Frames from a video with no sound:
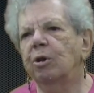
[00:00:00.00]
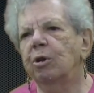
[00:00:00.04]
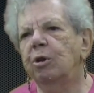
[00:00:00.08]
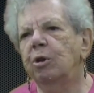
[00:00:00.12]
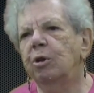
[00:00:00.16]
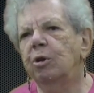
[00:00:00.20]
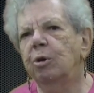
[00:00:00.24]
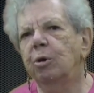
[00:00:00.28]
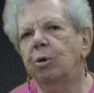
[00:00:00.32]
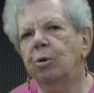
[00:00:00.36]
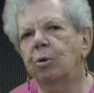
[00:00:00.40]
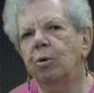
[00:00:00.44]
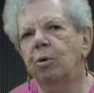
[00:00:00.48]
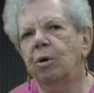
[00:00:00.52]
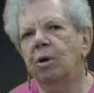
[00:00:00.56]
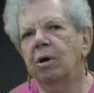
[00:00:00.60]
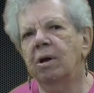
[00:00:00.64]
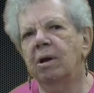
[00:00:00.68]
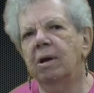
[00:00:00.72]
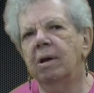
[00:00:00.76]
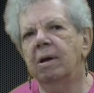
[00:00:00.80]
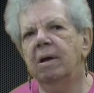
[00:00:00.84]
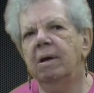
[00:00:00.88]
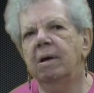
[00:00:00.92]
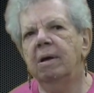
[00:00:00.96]
too."
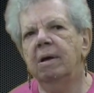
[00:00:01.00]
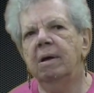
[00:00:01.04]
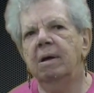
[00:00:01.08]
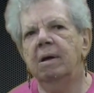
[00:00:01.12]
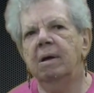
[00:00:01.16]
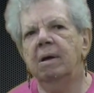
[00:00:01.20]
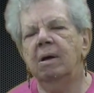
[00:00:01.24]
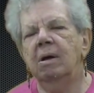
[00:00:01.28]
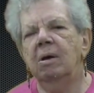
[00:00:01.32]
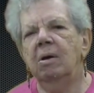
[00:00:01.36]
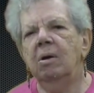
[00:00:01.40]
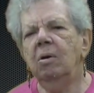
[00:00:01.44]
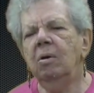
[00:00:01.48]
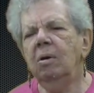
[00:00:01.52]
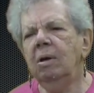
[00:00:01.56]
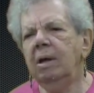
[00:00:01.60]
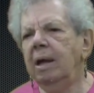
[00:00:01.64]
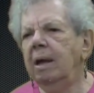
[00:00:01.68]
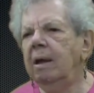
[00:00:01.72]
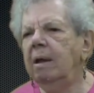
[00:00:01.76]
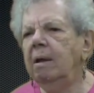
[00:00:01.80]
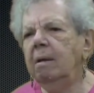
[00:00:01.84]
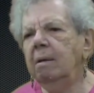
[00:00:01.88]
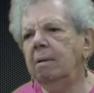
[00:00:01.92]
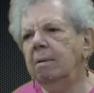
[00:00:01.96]

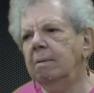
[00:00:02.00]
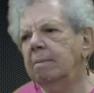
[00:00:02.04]
Okay.